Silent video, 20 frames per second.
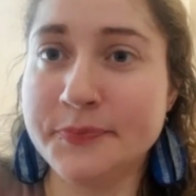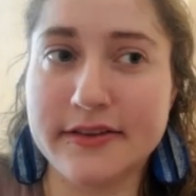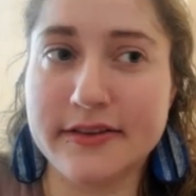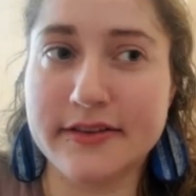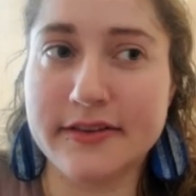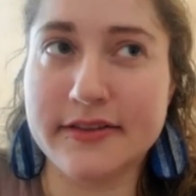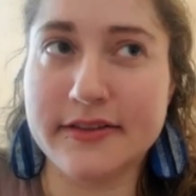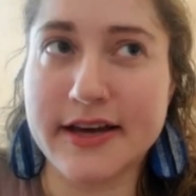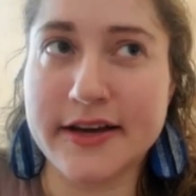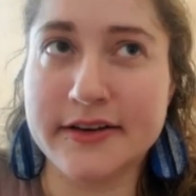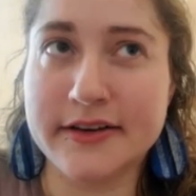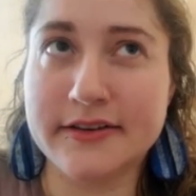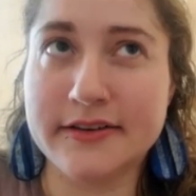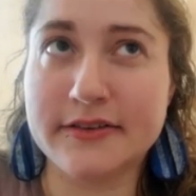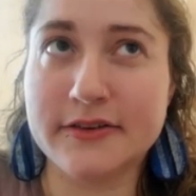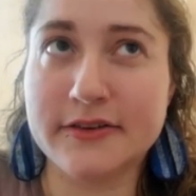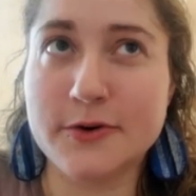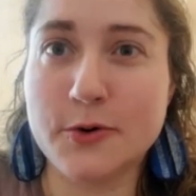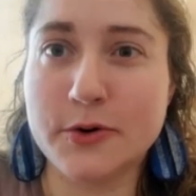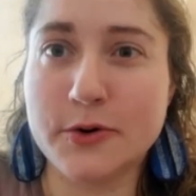That
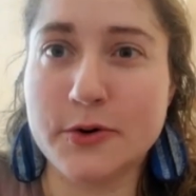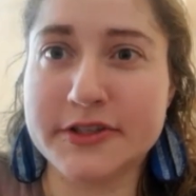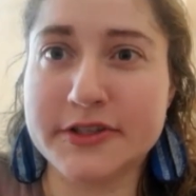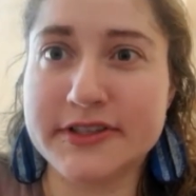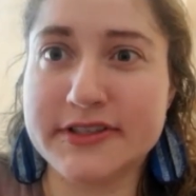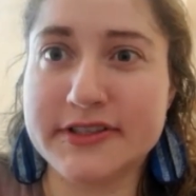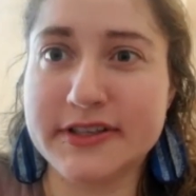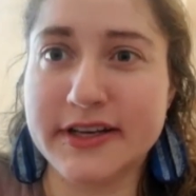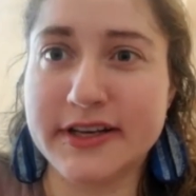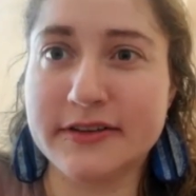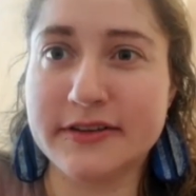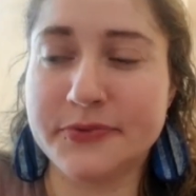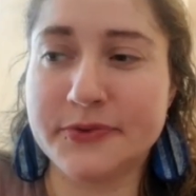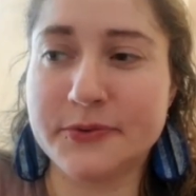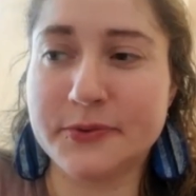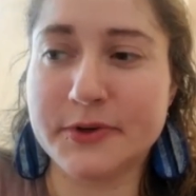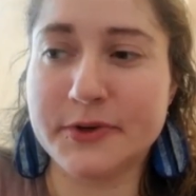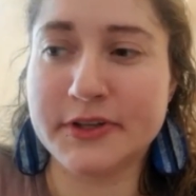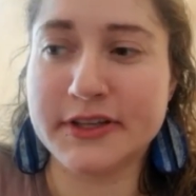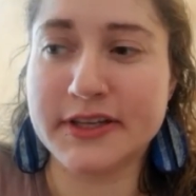course like
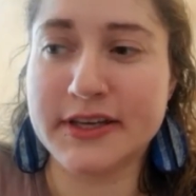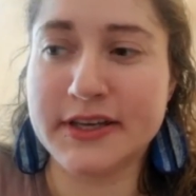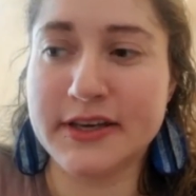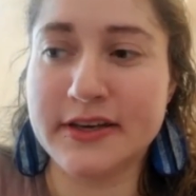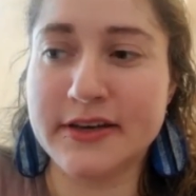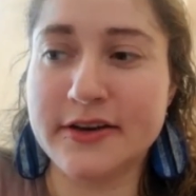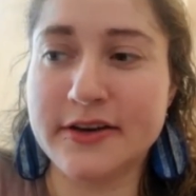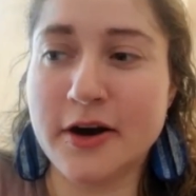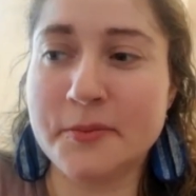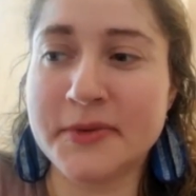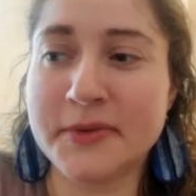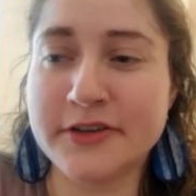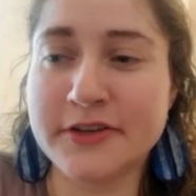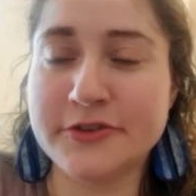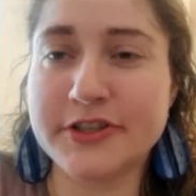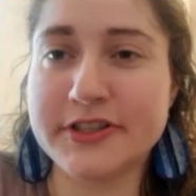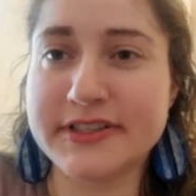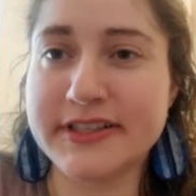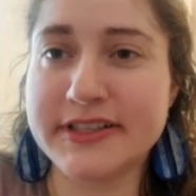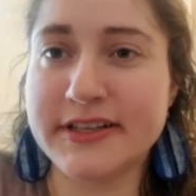really got me
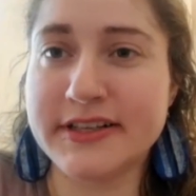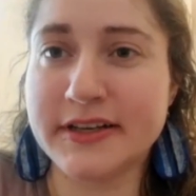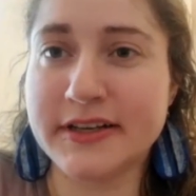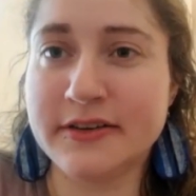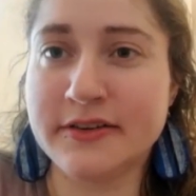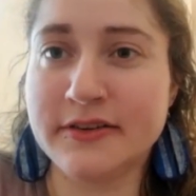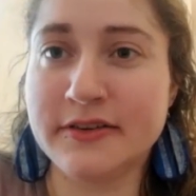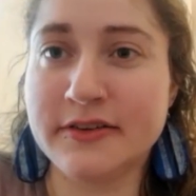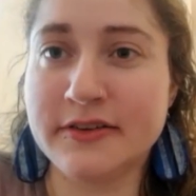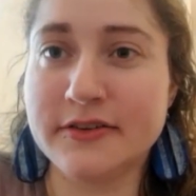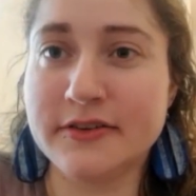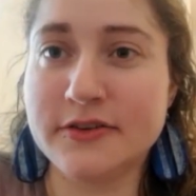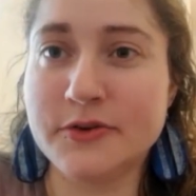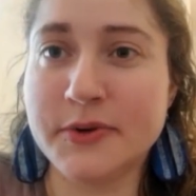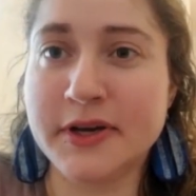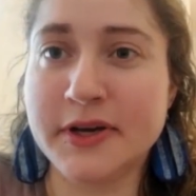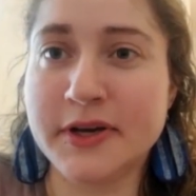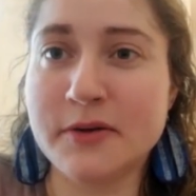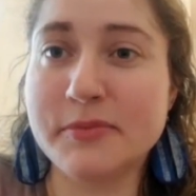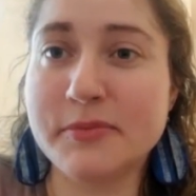interested in
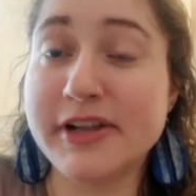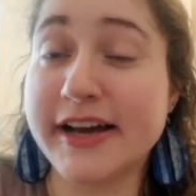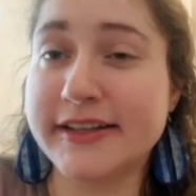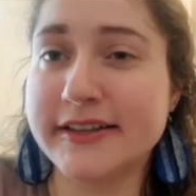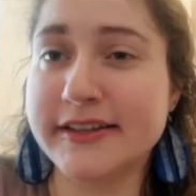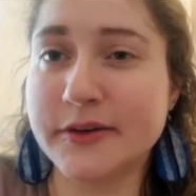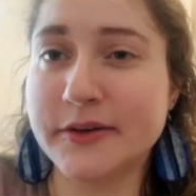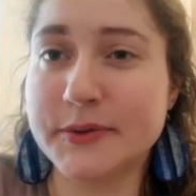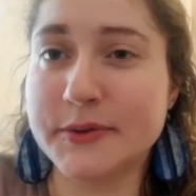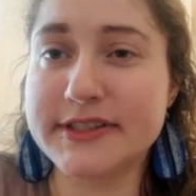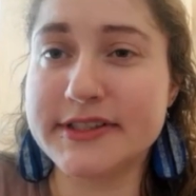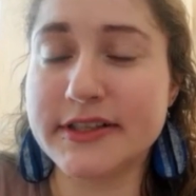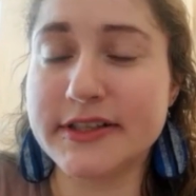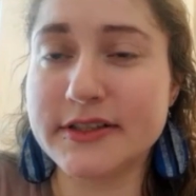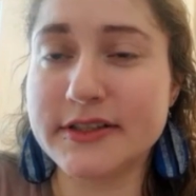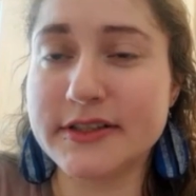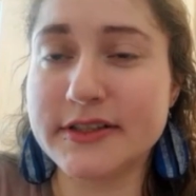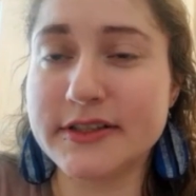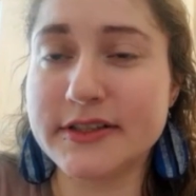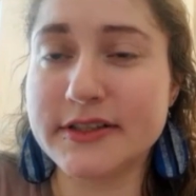doing applied
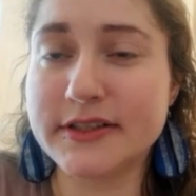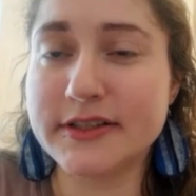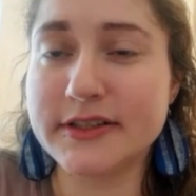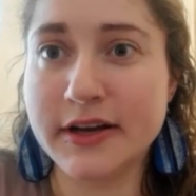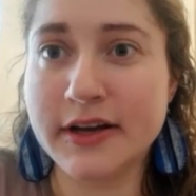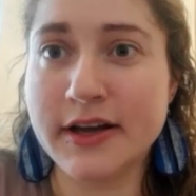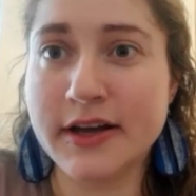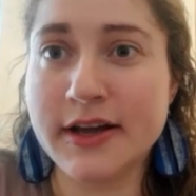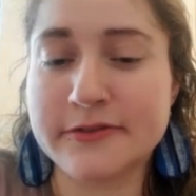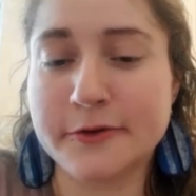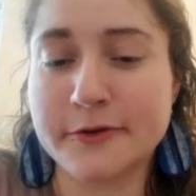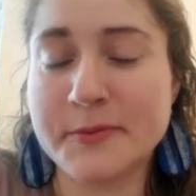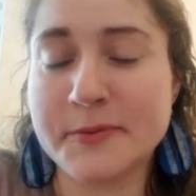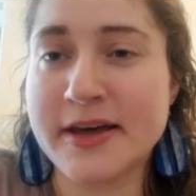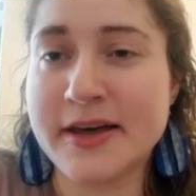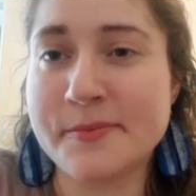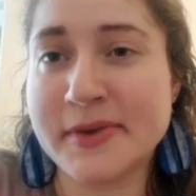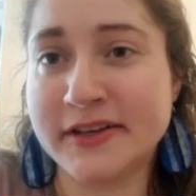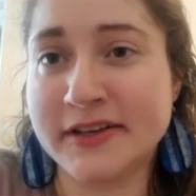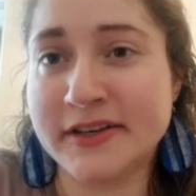linguistics work. For me,
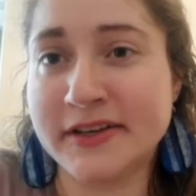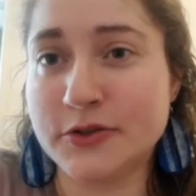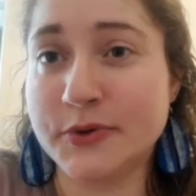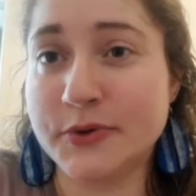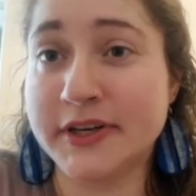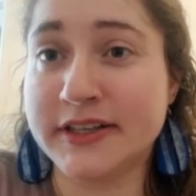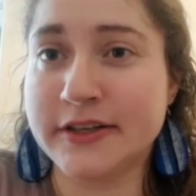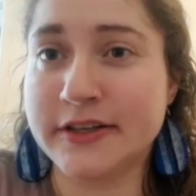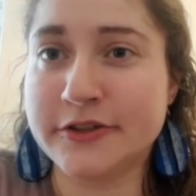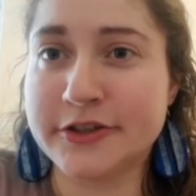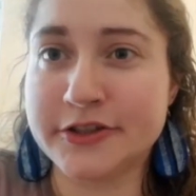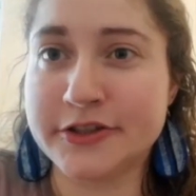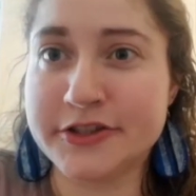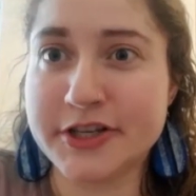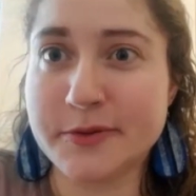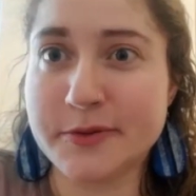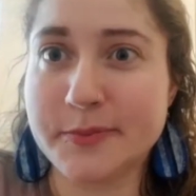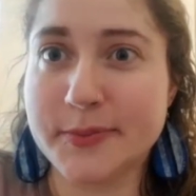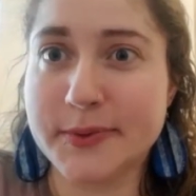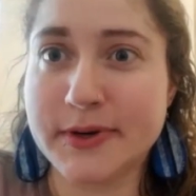that meant doing an
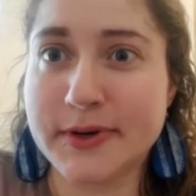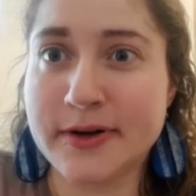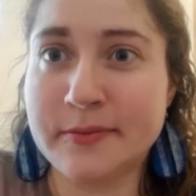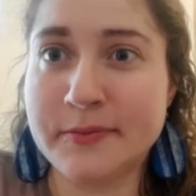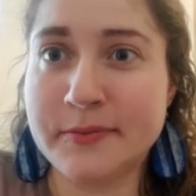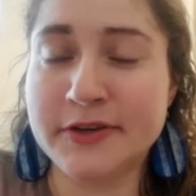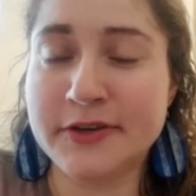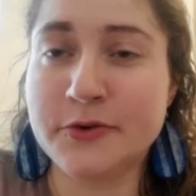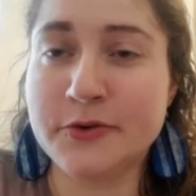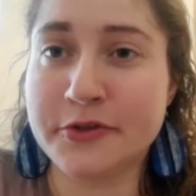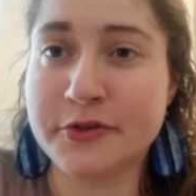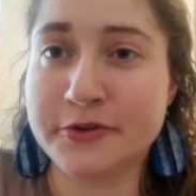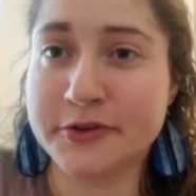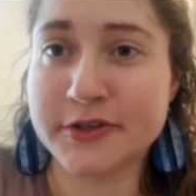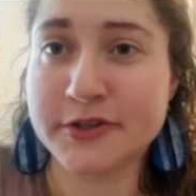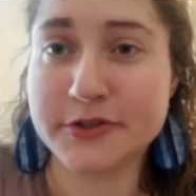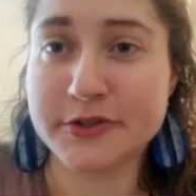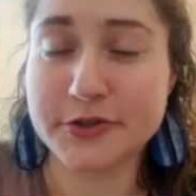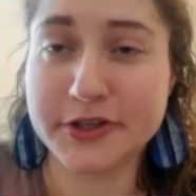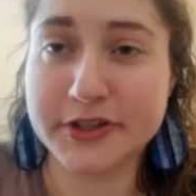internship in Northern
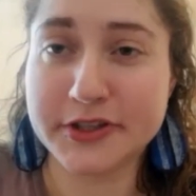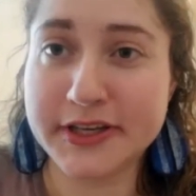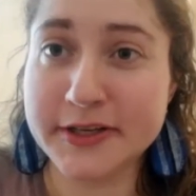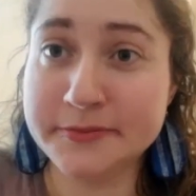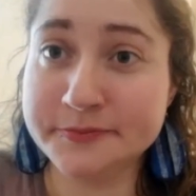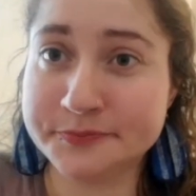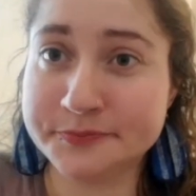Australia.